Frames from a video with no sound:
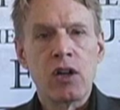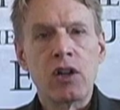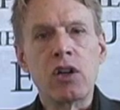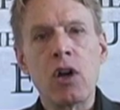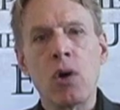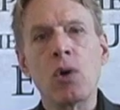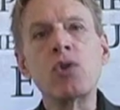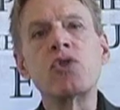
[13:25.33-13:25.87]

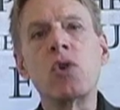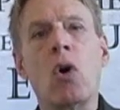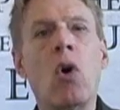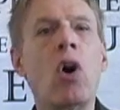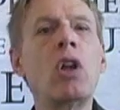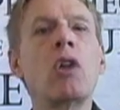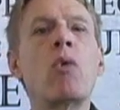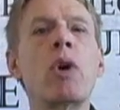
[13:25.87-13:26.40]
goes
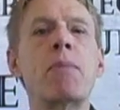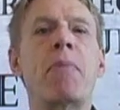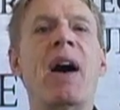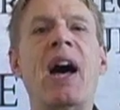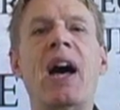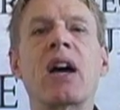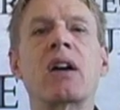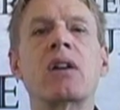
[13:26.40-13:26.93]
all the way
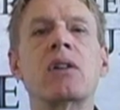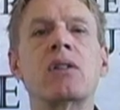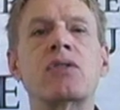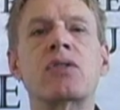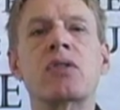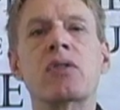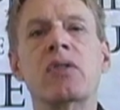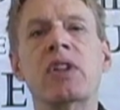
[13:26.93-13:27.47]
back
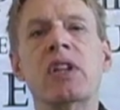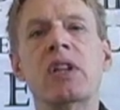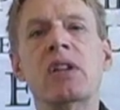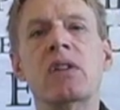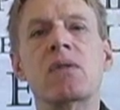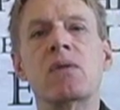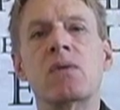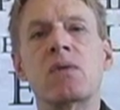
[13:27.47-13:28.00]
to the
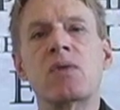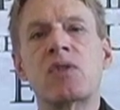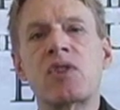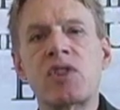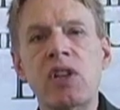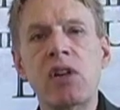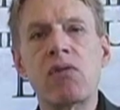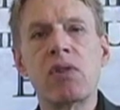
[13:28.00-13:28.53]

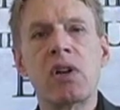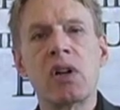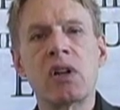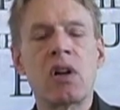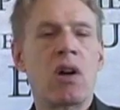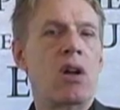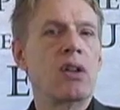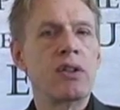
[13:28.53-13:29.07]
secret
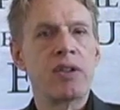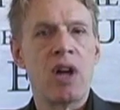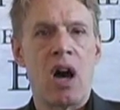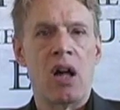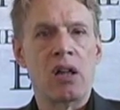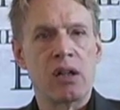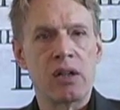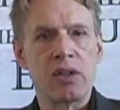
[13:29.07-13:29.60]
occult
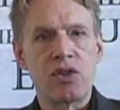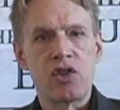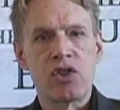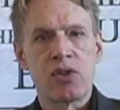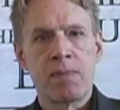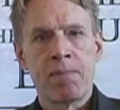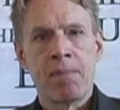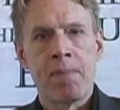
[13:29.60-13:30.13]

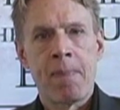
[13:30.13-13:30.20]
knowledge